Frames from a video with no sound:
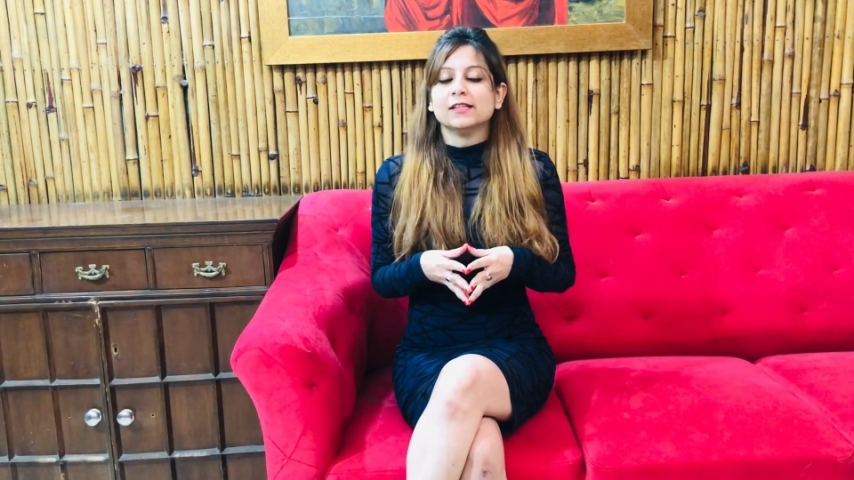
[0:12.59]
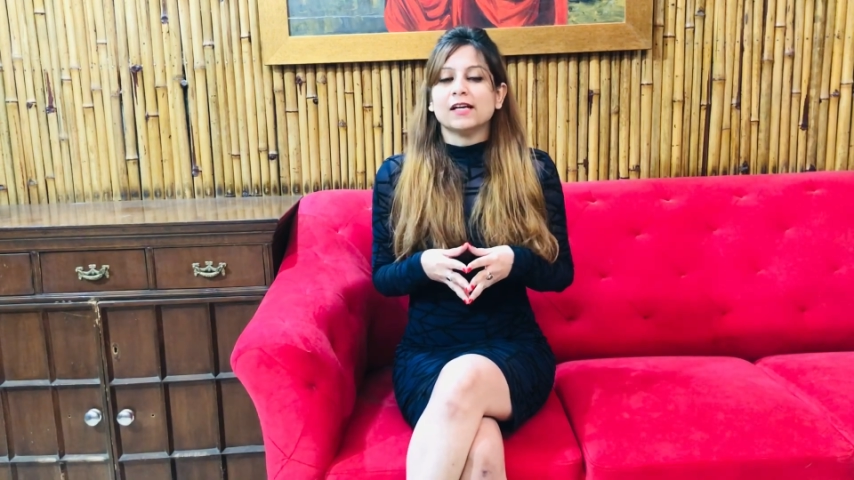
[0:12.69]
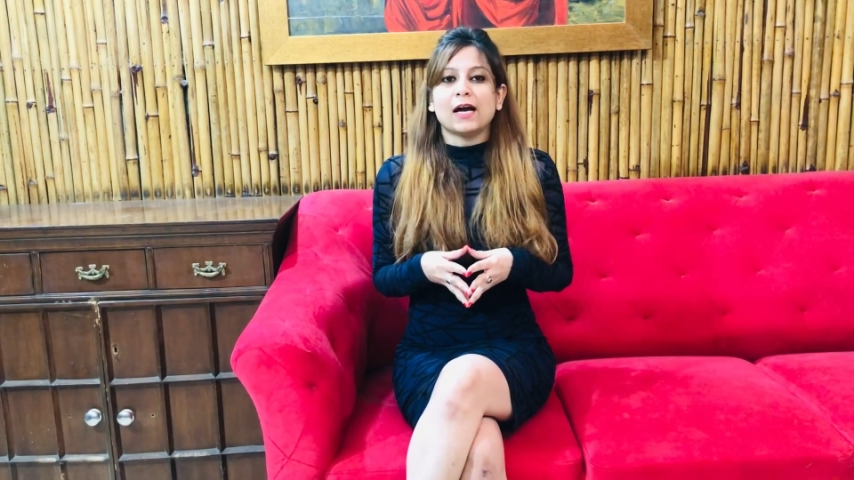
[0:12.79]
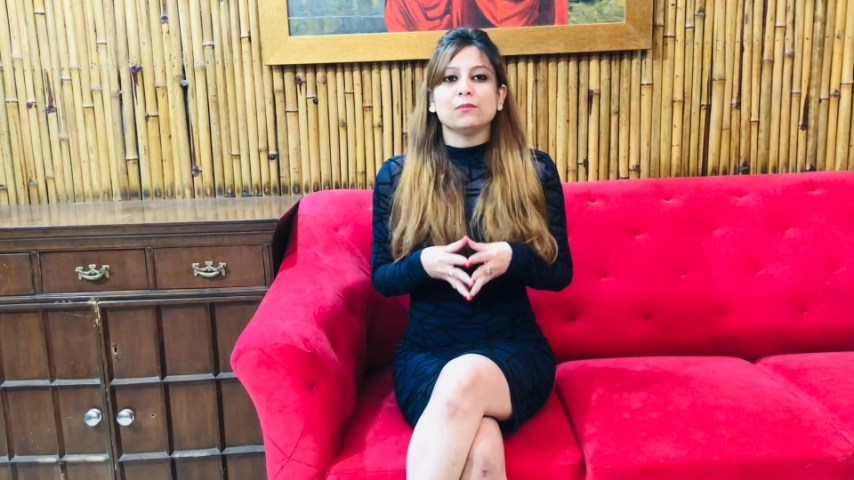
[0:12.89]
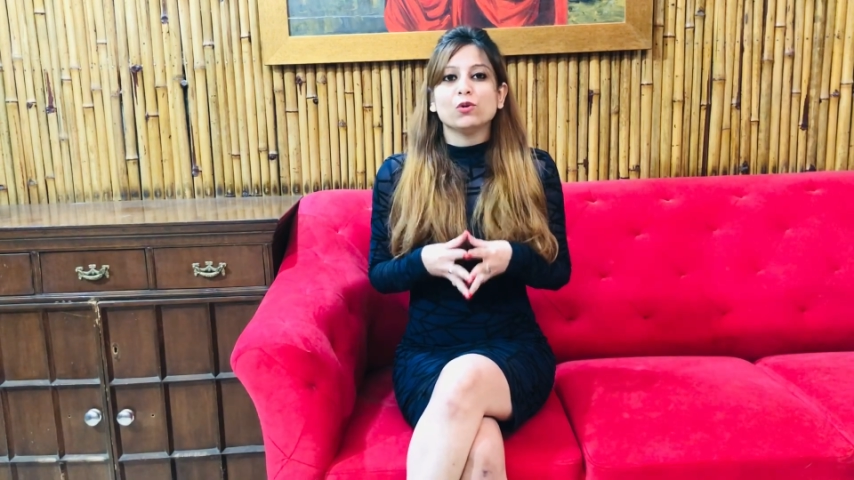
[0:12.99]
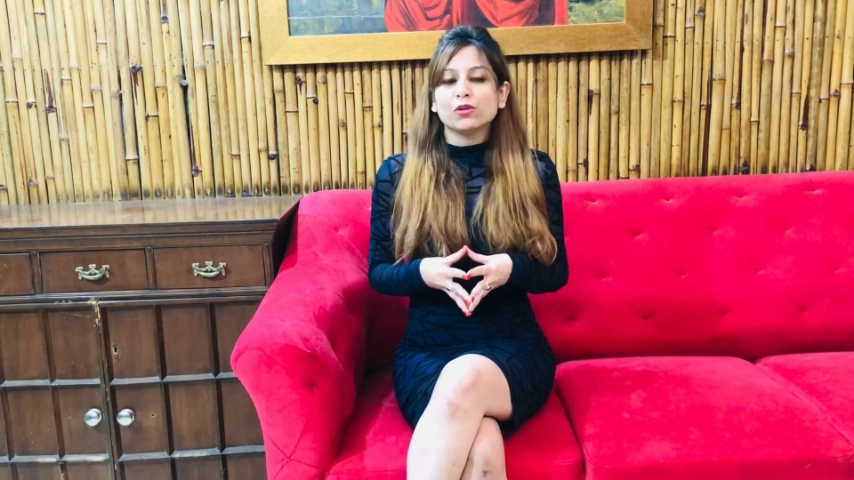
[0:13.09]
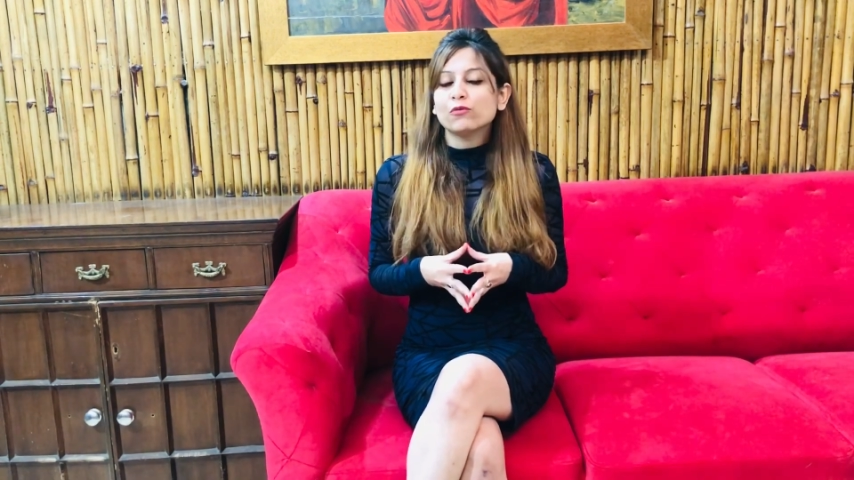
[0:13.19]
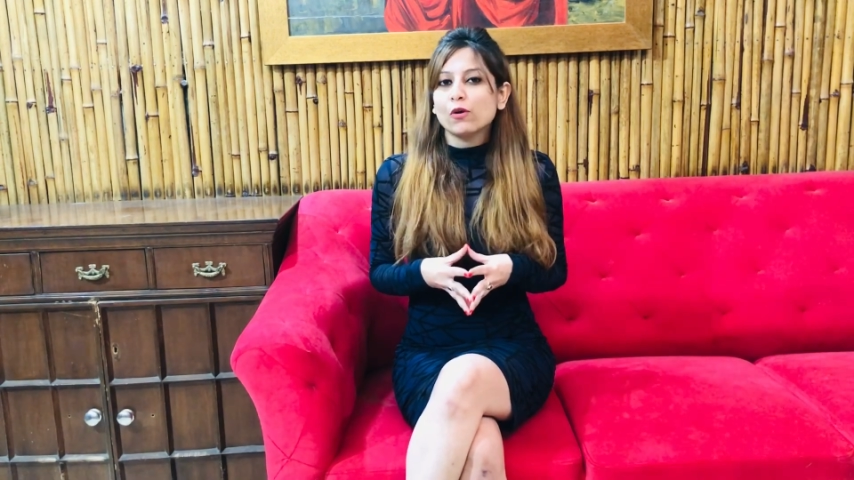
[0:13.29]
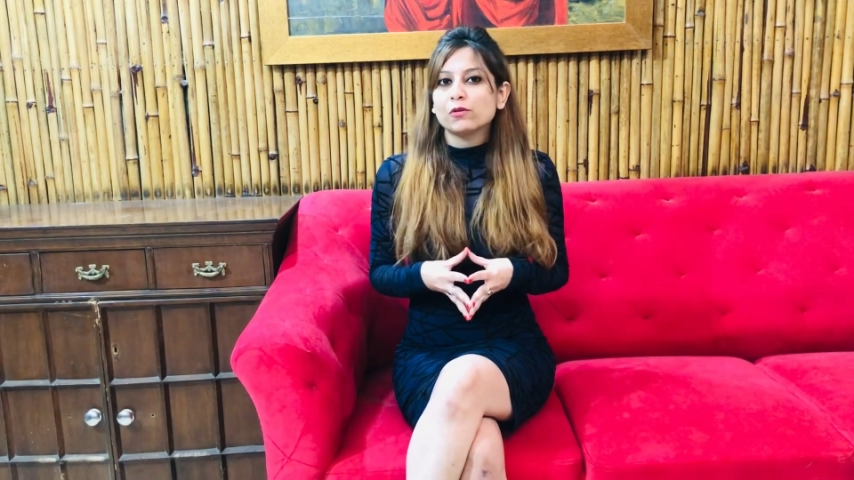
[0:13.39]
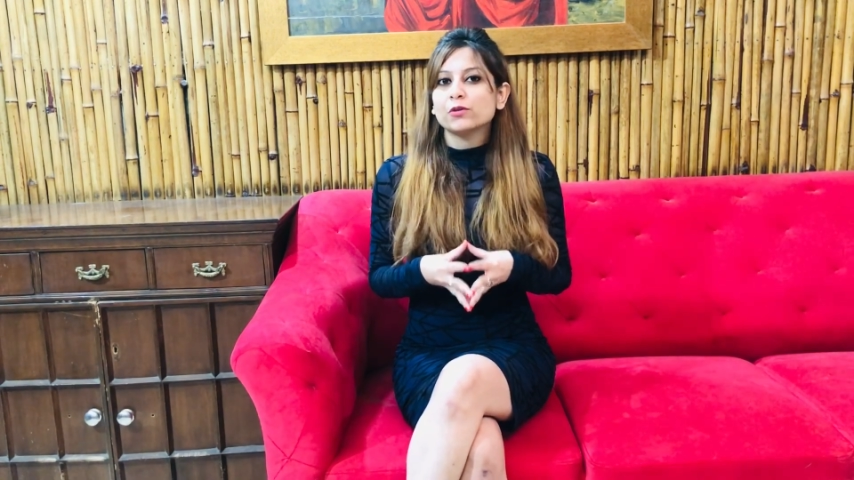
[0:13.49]
I'm looking
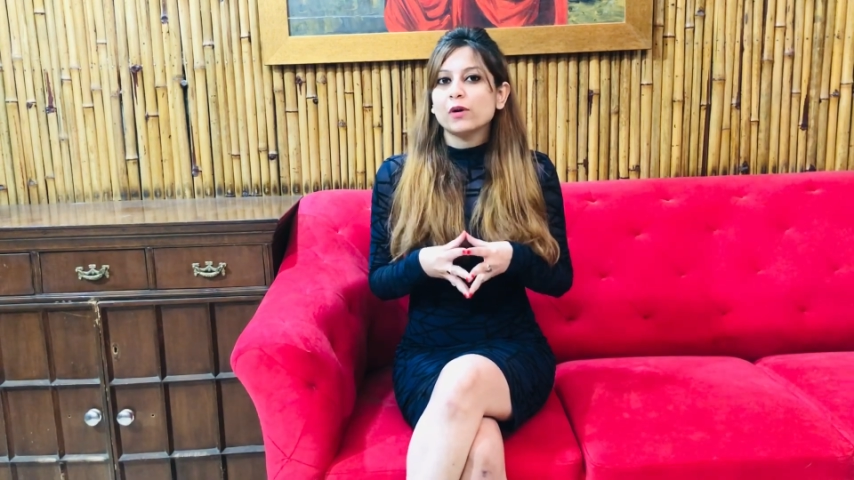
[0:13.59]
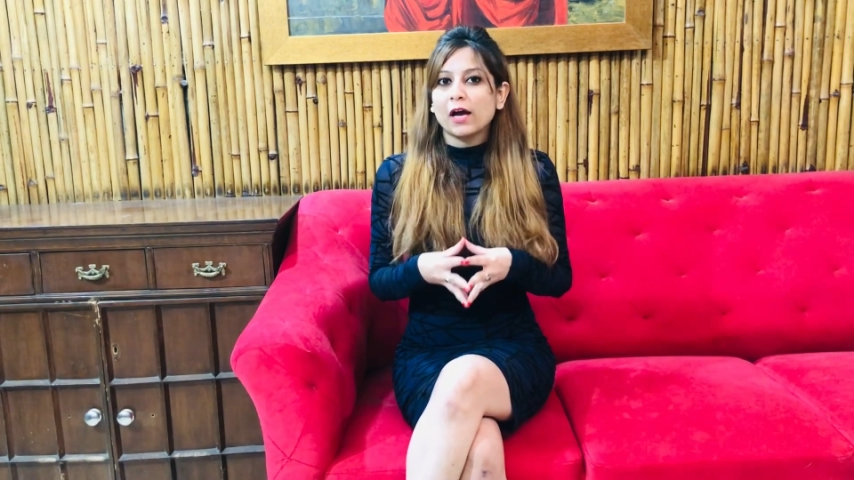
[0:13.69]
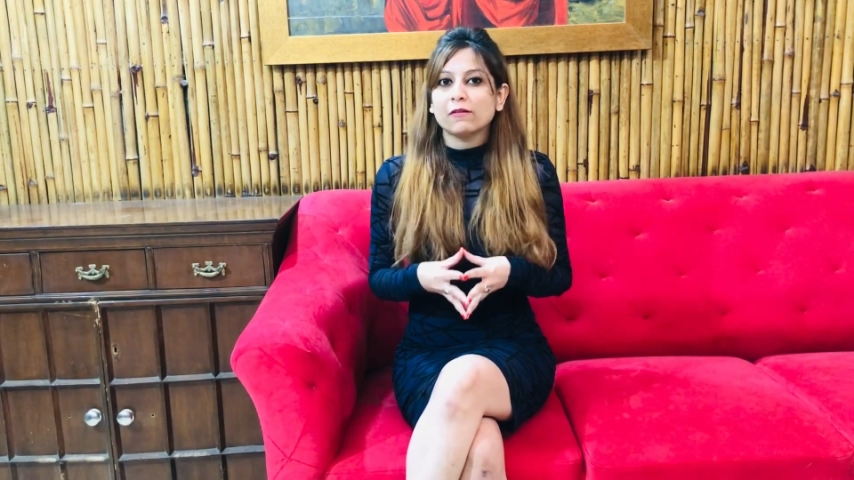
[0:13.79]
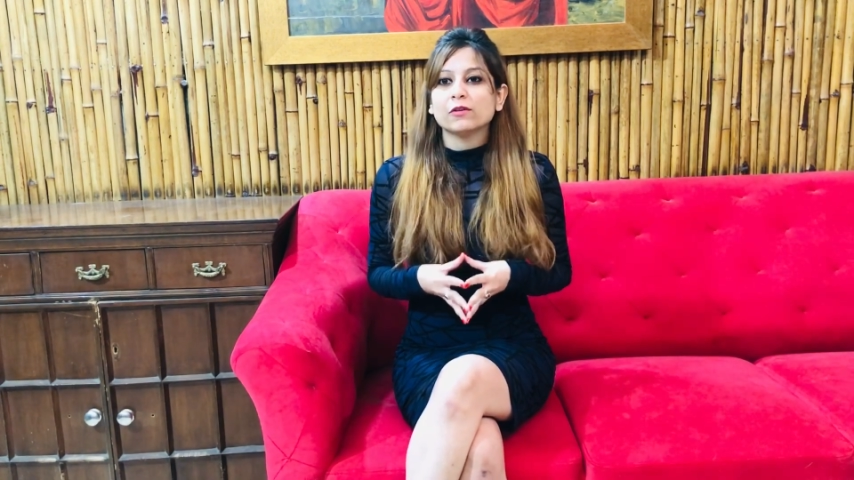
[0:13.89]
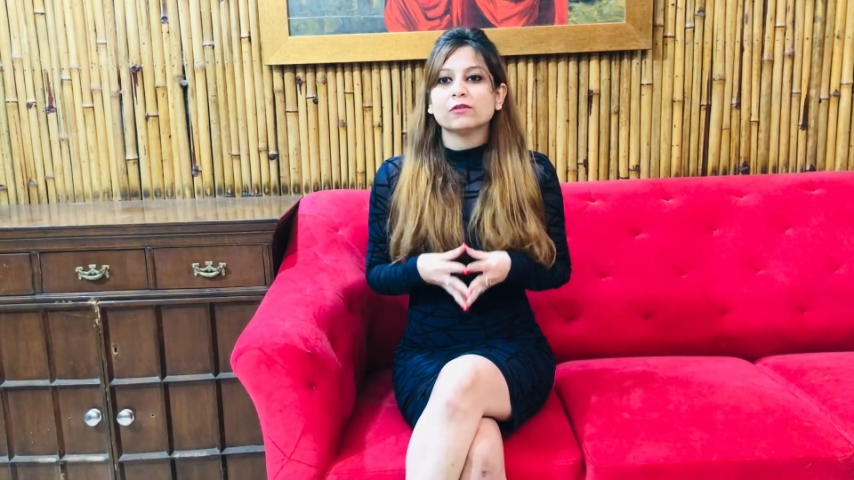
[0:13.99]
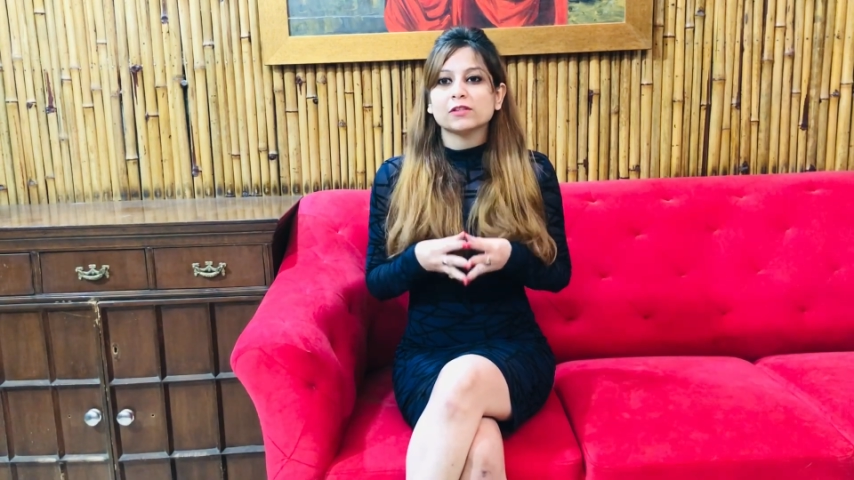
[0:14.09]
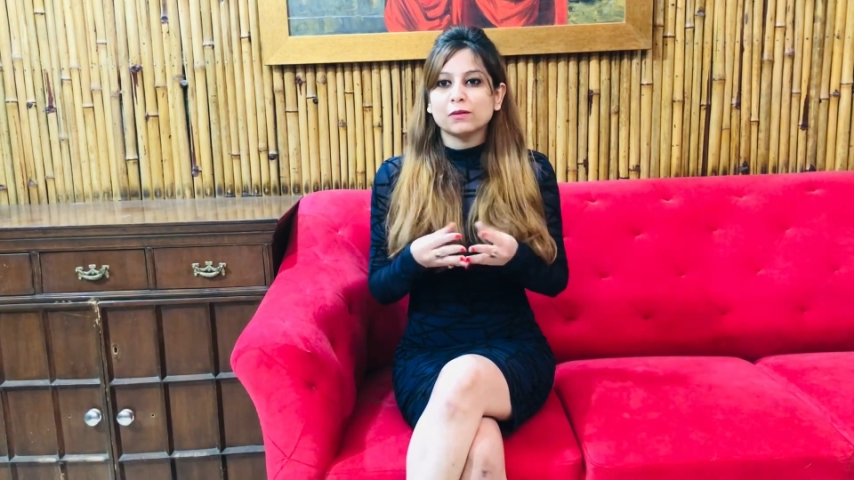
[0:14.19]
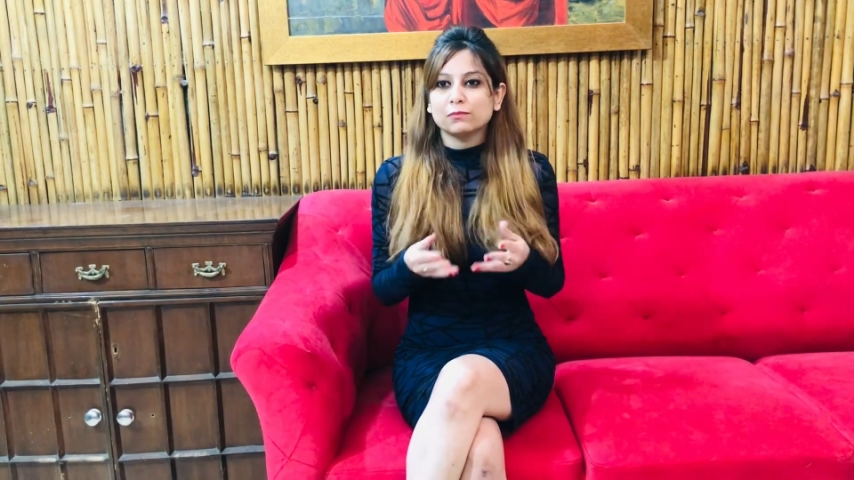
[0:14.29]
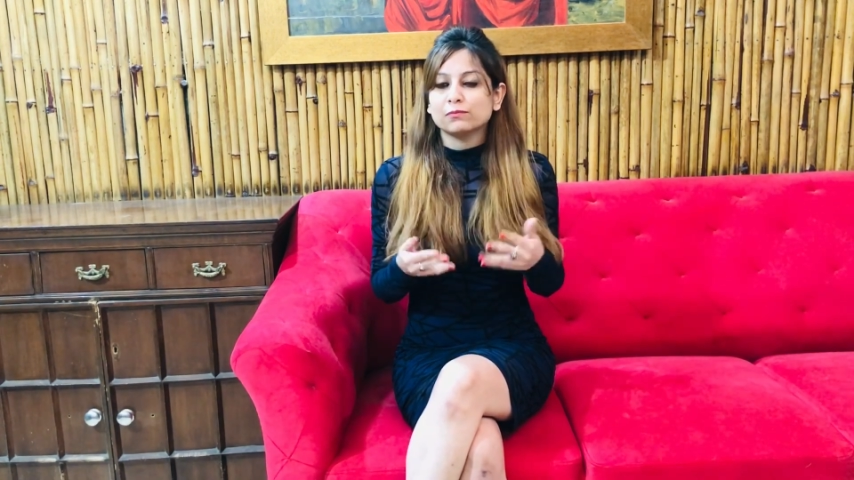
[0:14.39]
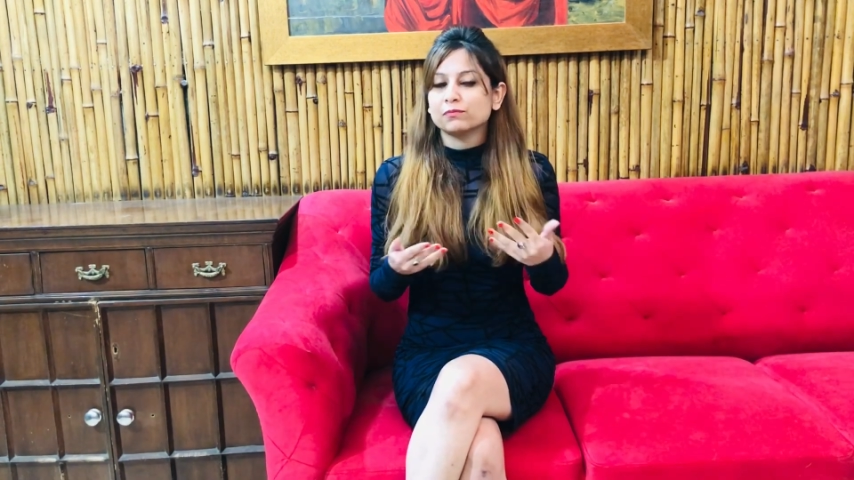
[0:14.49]
forward to have
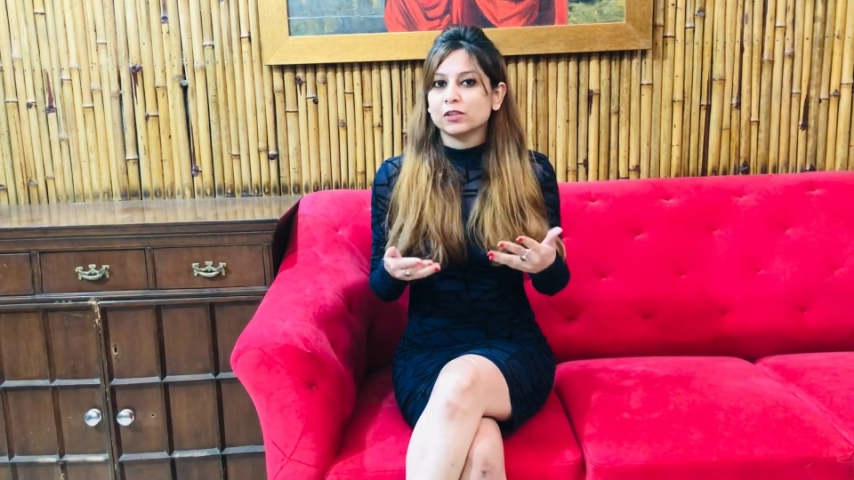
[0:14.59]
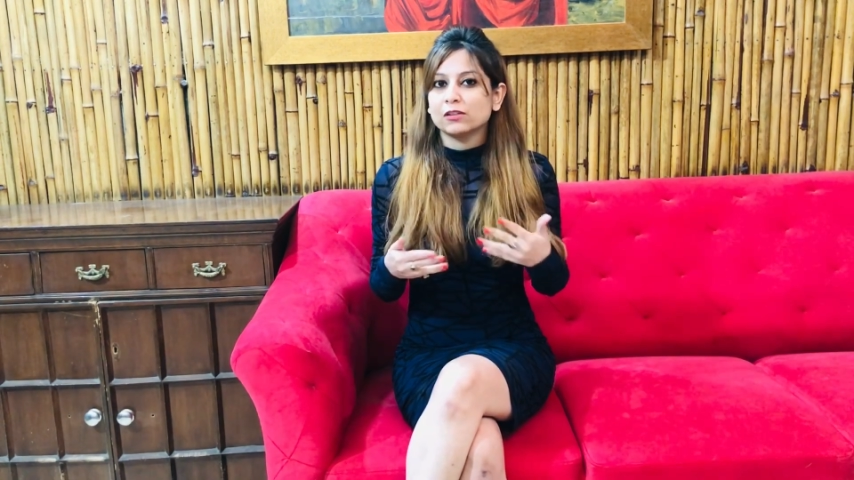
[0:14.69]
some